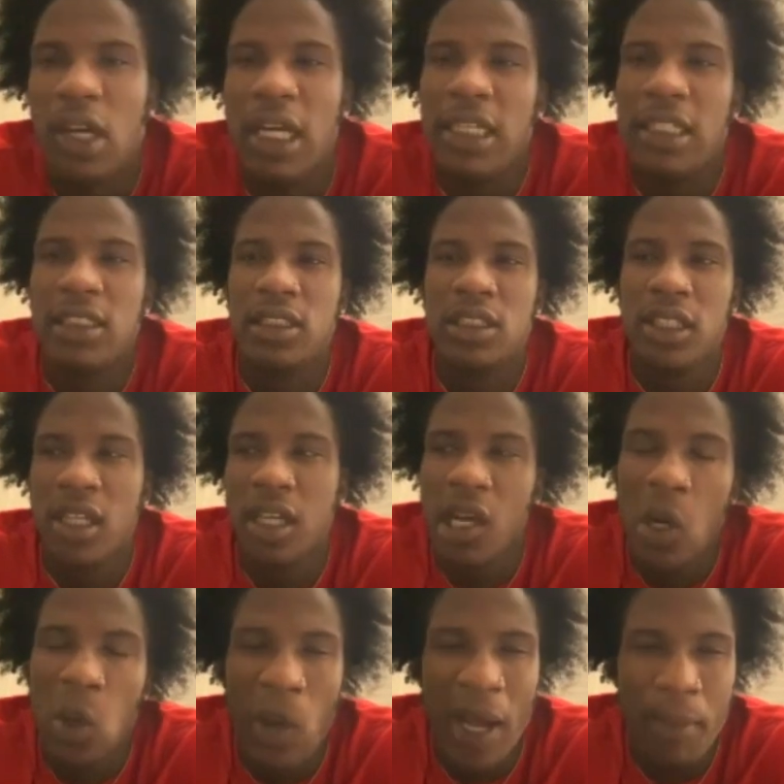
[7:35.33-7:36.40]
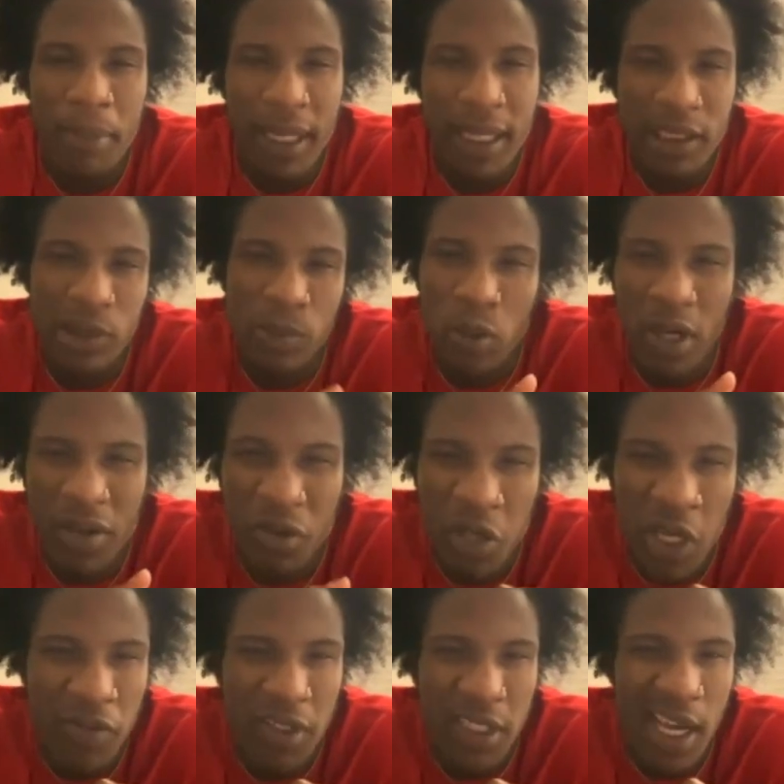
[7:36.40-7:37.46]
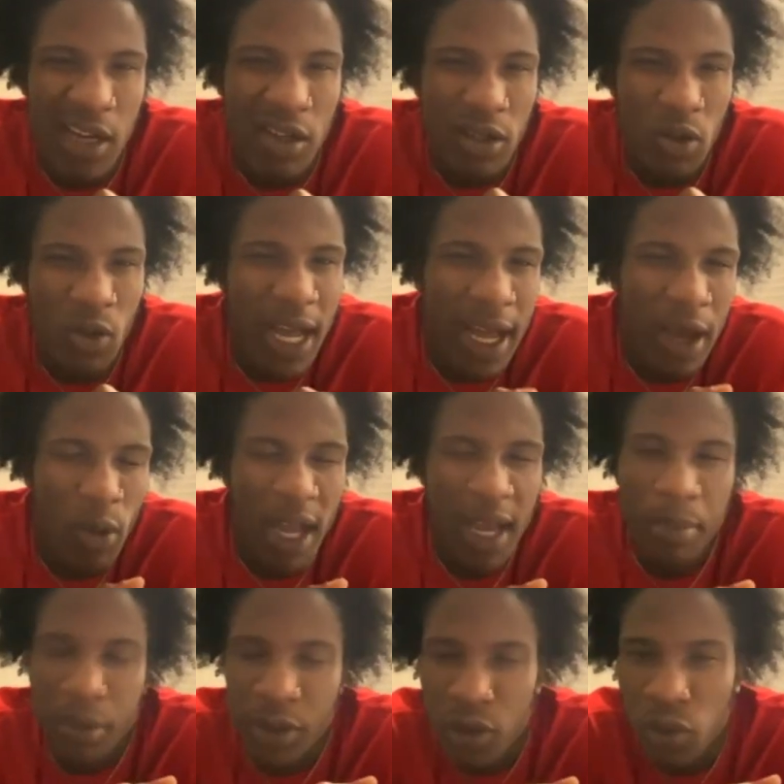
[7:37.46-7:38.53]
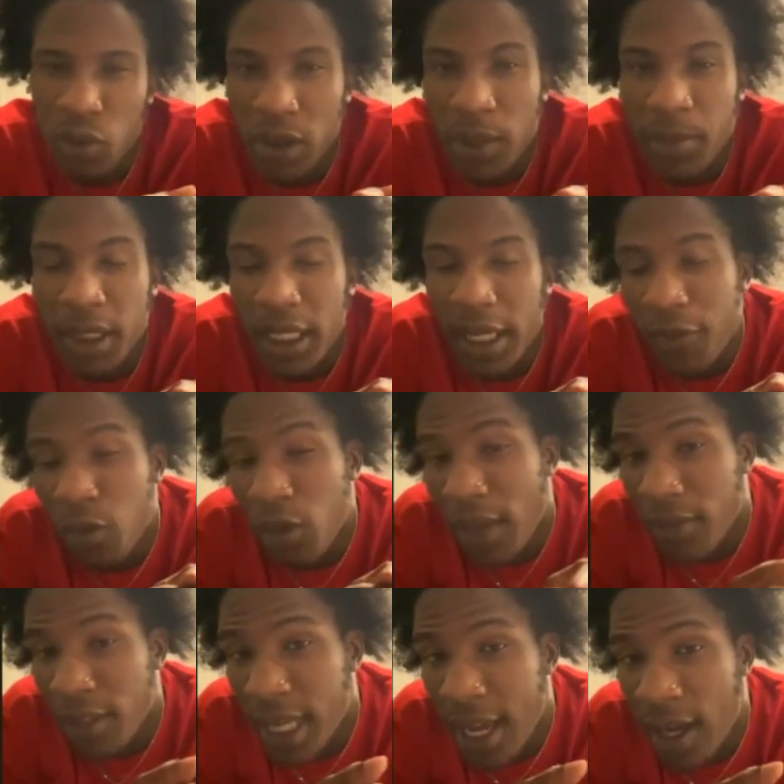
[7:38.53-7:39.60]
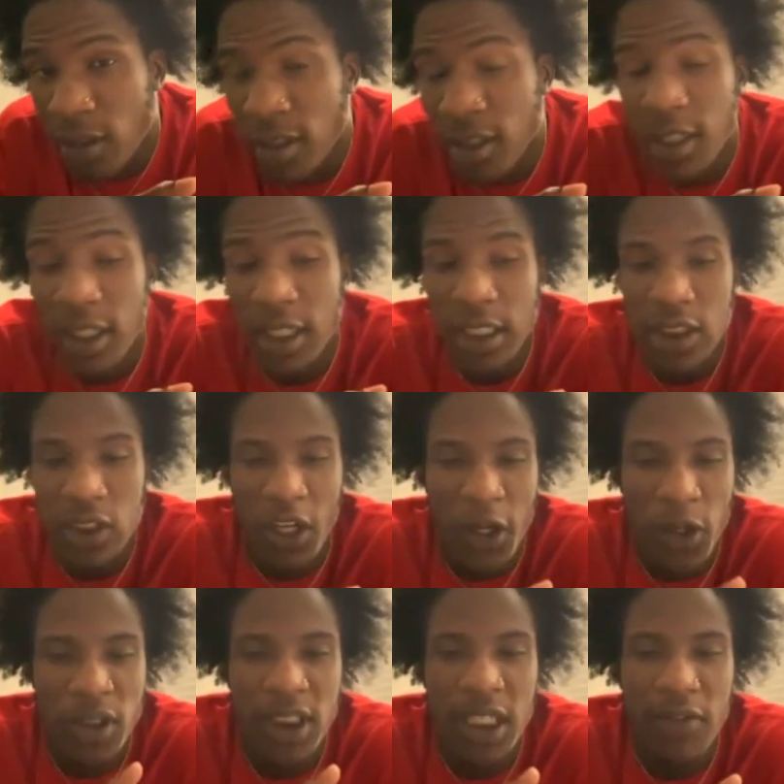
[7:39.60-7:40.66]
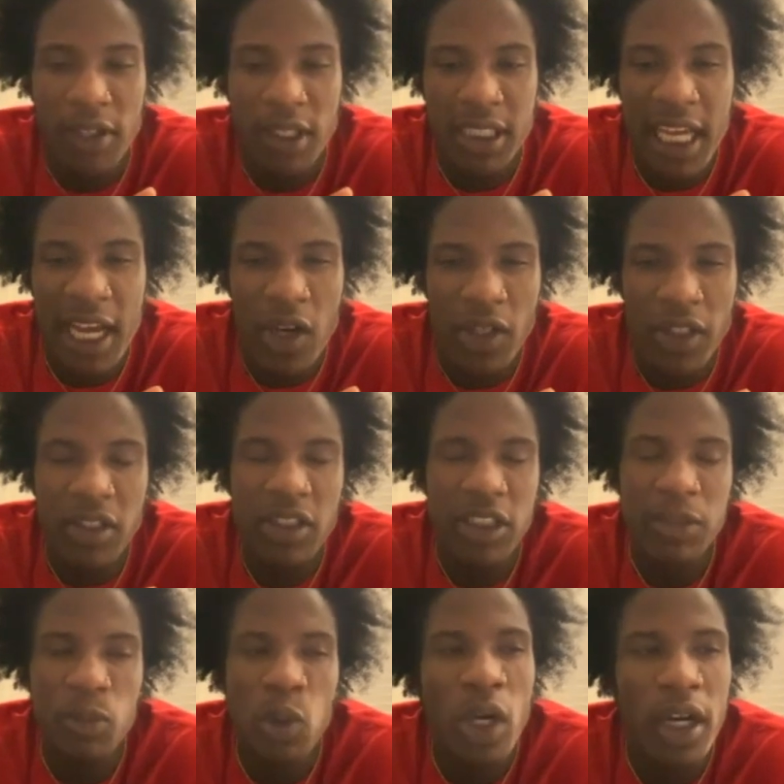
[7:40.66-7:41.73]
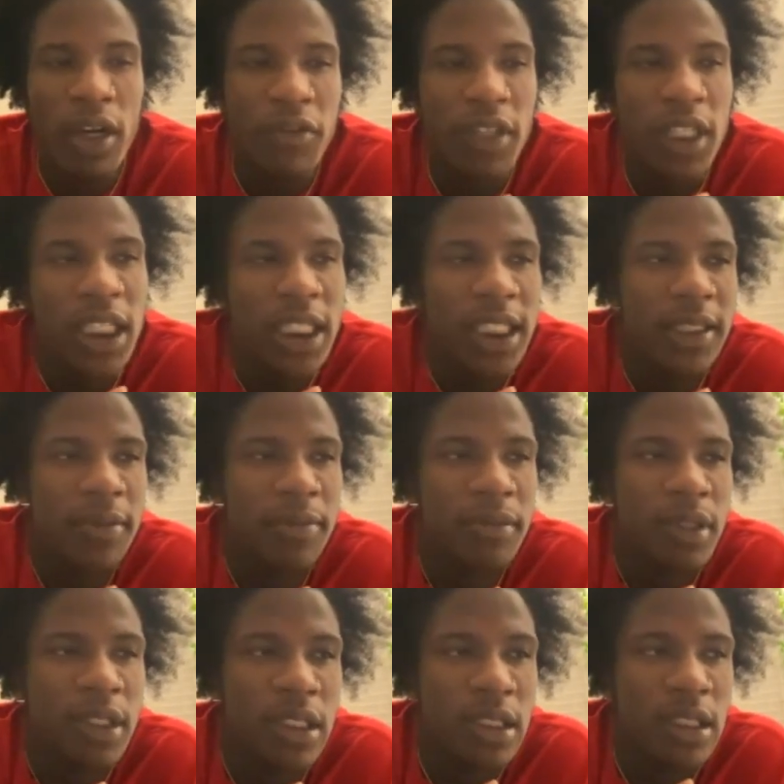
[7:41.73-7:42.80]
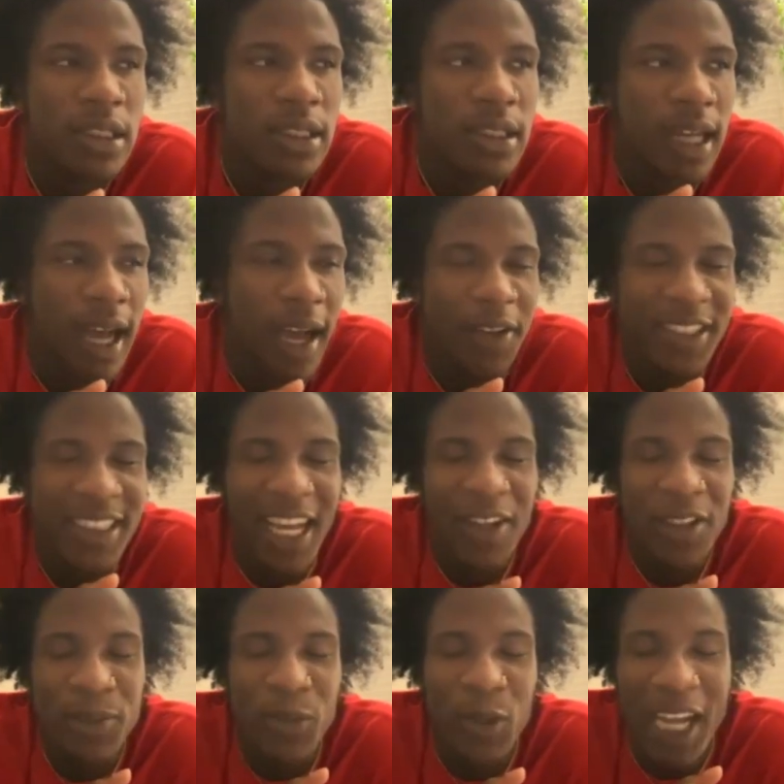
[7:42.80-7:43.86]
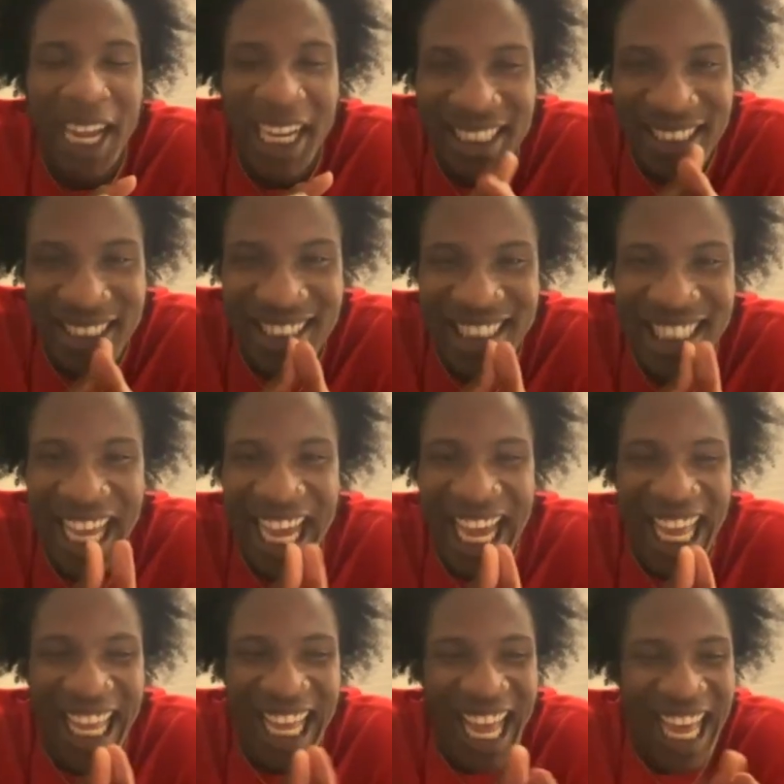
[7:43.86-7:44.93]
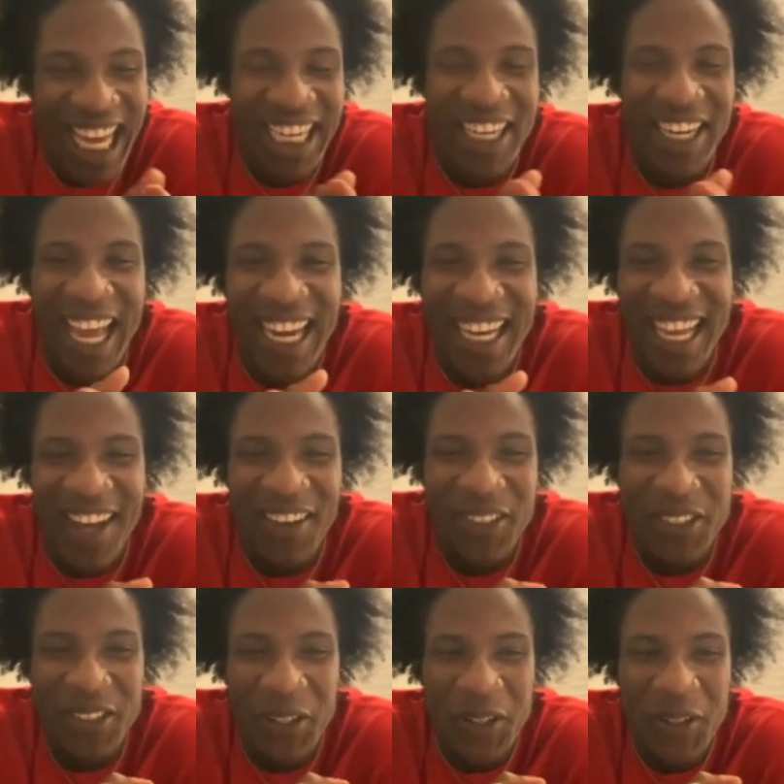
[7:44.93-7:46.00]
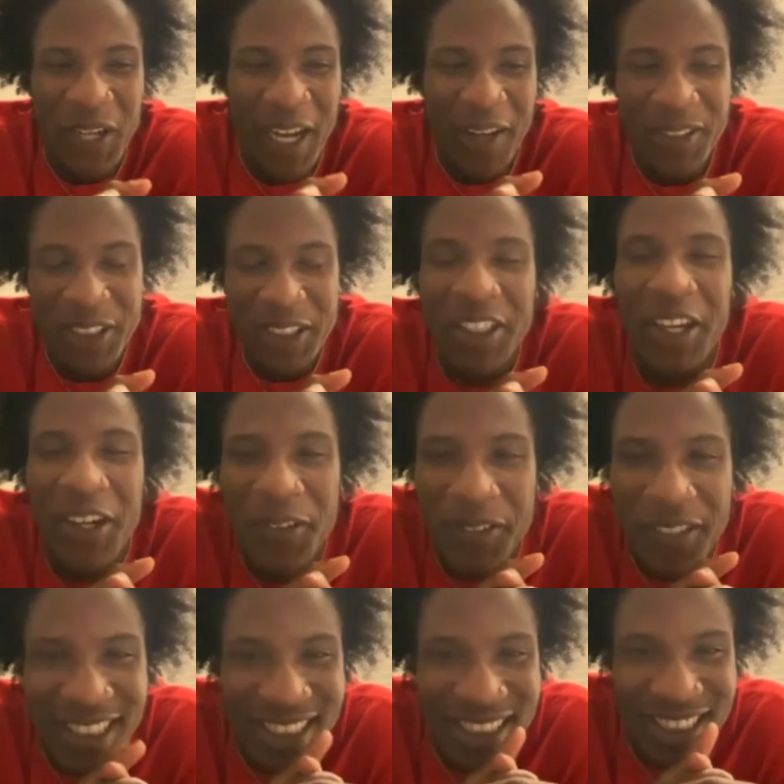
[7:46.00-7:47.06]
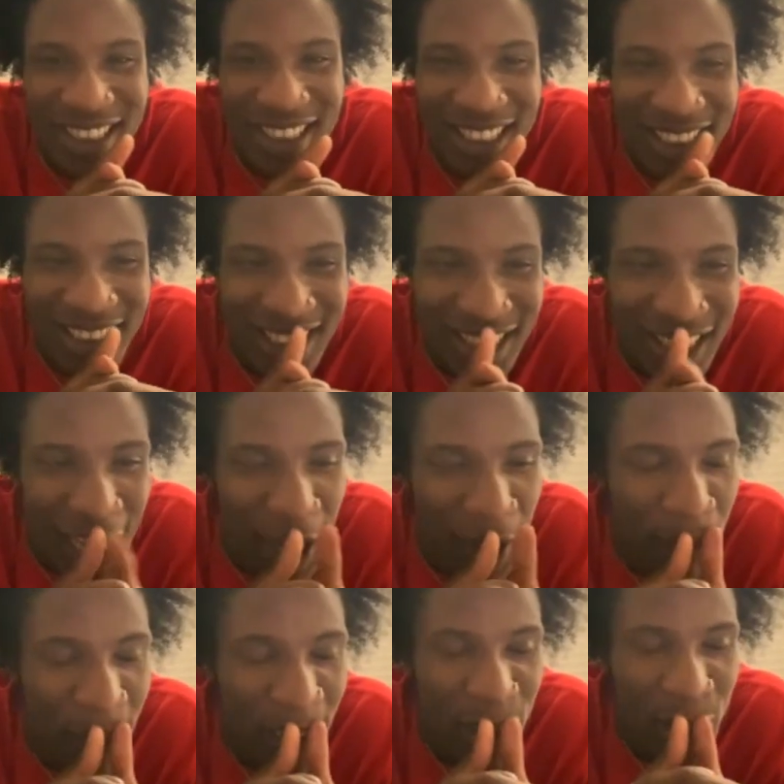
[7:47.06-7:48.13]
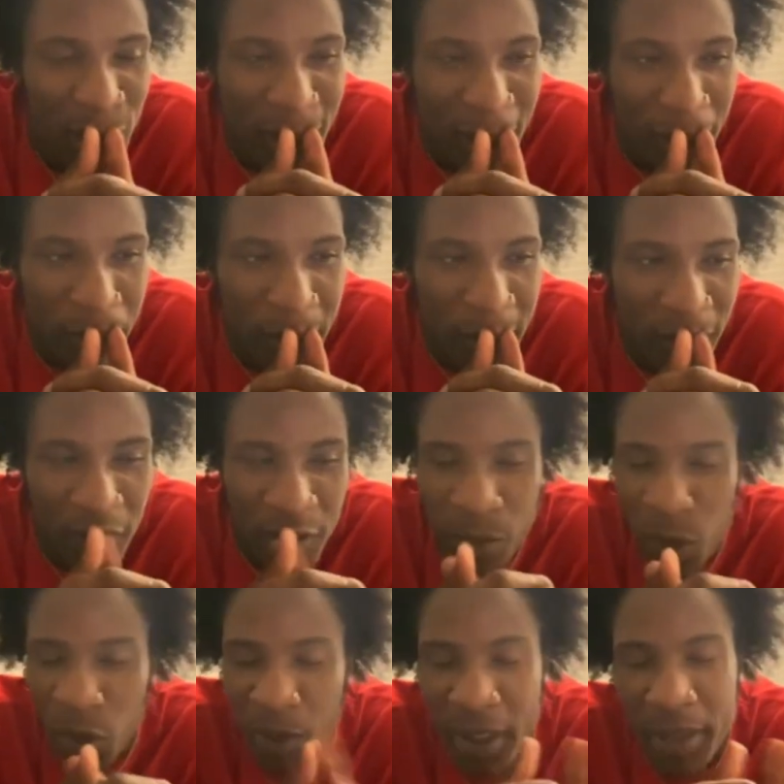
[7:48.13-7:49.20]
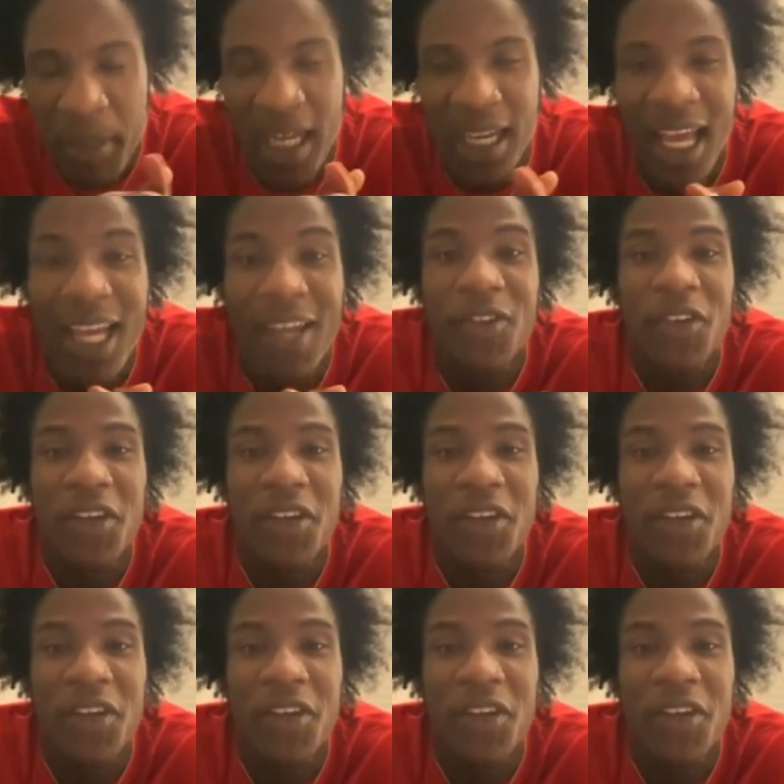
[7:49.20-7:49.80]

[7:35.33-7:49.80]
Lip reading: Because why play the sport if you have a doubt? Why pursue sport if you have a doubt? So it was never a doubt. It was just more of I would say I was more anxious. Like I was nervous because it's like this is the pivotal moment in my life.